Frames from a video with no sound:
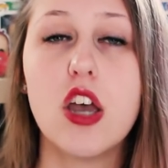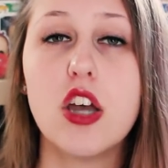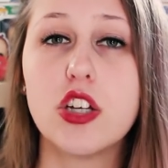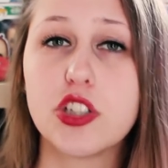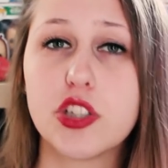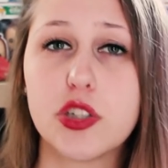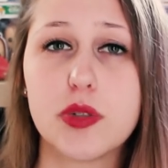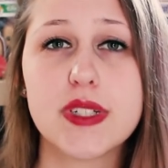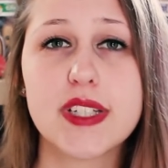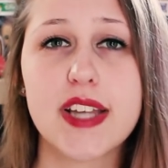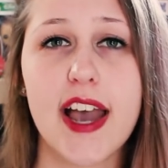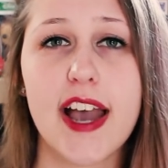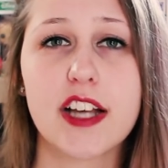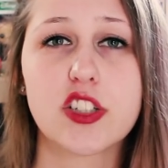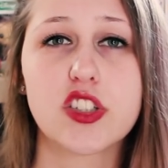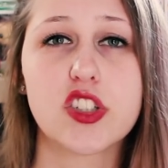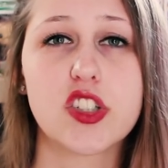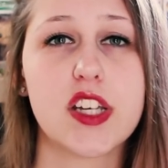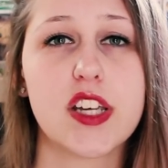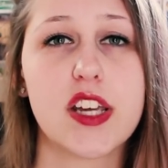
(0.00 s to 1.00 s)
She was
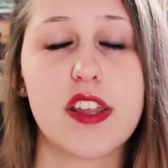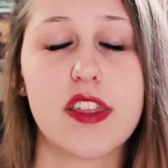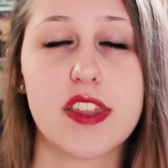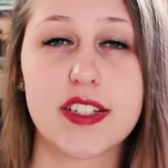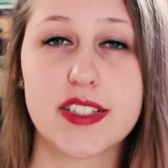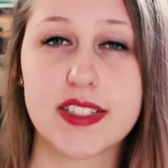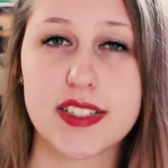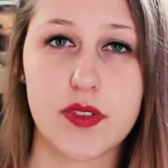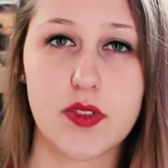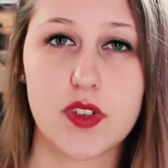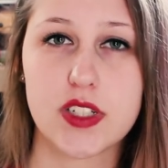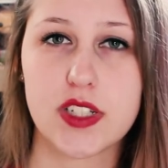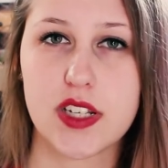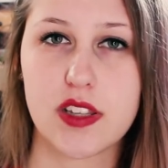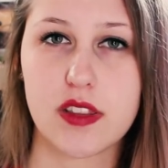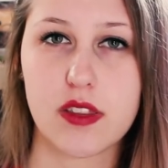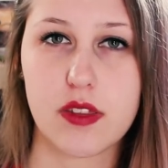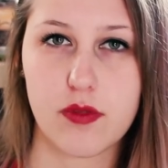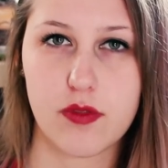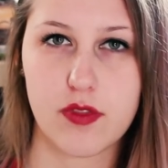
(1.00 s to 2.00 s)
actually the
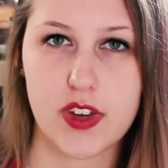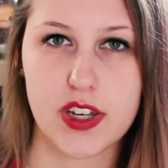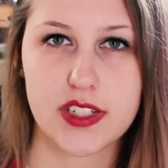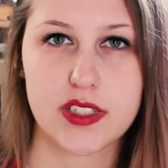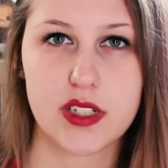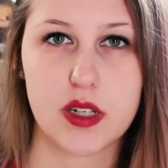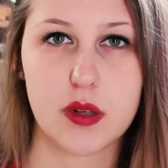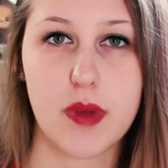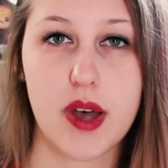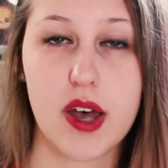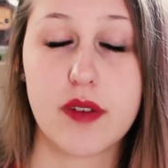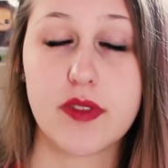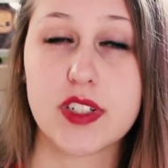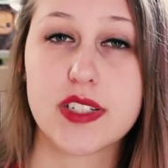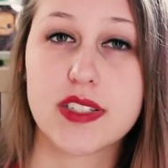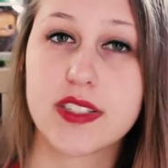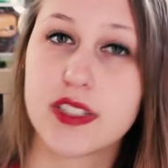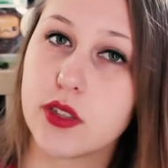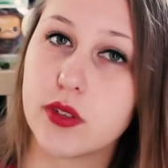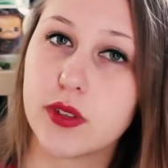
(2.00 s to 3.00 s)
17th victim of a
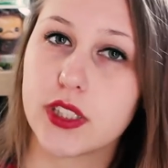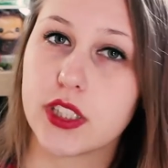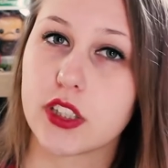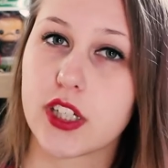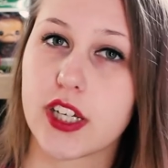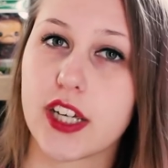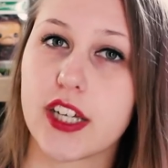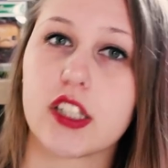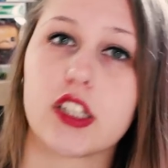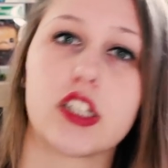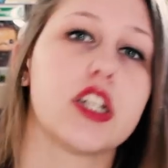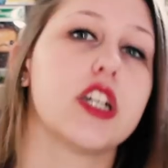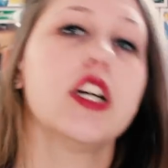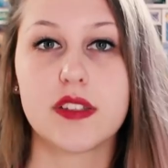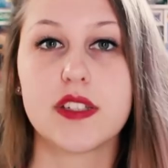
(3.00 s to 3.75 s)
serial killer.